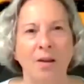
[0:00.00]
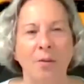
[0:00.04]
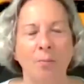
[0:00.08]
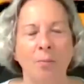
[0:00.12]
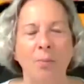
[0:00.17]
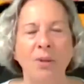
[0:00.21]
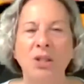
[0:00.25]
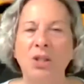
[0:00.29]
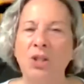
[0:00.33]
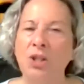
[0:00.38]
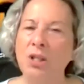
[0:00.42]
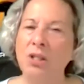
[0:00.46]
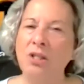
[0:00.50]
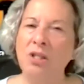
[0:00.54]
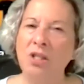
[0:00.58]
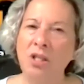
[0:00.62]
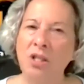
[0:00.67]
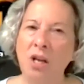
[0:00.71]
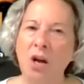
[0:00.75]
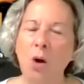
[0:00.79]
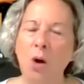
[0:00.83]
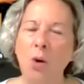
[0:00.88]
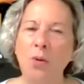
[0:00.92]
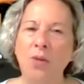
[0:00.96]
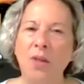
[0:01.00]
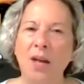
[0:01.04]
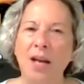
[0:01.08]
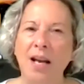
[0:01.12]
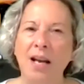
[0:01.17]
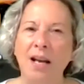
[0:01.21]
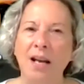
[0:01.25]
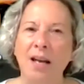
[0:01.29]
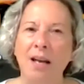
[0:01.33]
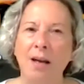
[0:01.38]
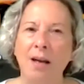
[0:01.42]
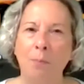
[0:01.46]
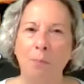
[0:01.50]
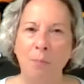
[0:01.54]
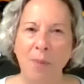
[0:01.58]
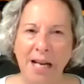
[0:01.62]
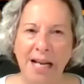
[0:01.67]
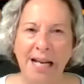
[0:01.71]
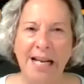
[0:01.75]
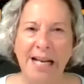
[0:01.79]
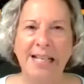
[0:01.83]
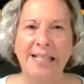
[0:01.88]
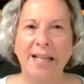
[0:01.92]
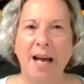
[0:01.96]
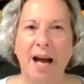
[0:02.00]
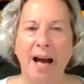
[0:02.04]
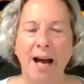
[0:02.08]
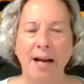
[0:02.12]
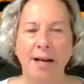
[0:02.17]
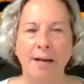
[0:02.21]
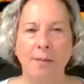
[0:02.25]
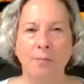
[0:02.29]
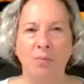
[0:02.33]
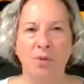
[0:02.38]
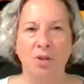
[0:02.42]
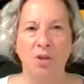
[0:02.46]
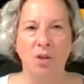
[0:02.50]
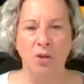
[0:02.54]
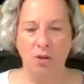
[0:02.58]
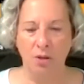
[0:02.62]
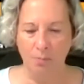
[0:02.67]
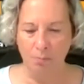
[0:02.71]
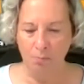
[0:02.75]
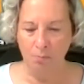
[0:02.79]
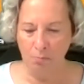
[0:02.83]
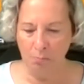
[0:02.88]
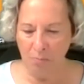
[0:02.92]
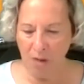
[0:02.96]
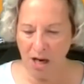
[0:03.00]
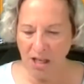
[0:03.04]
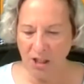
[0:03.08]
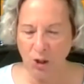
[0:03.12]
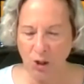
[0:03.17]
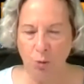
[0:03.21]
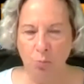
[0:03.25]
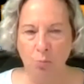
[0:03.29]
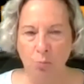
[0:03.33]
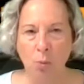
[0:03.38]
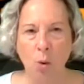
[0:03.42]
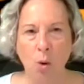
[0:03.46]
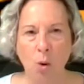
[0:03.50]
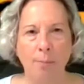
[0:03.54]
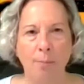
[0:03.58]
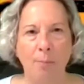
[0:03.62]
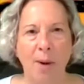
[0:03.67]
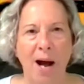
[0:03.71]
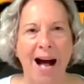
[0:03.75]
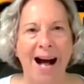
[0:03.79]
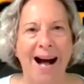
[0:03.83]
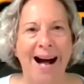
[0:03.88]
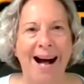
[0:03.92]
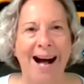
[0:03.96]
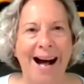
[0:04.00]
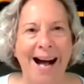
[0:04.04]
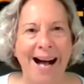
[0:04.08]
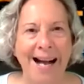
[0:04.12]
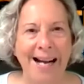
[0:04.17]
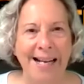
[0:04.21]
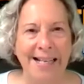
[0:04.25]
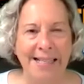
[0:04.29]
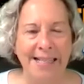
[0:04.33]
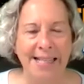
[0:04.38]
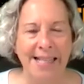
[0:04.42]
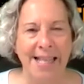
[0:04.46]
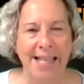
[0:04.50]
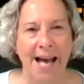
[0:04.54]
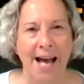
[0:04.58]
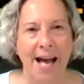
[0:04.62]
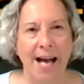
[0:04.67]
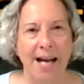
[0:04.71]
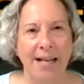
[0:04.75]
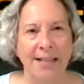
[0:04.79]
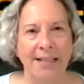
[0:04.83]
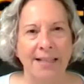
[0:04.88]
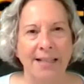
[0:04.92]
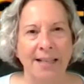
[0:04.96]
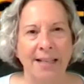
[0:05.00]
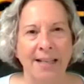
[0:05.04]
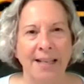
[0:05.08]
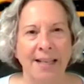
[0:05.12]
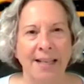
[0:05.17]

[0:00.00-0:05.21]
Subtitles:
but just know that many times there's much more behind that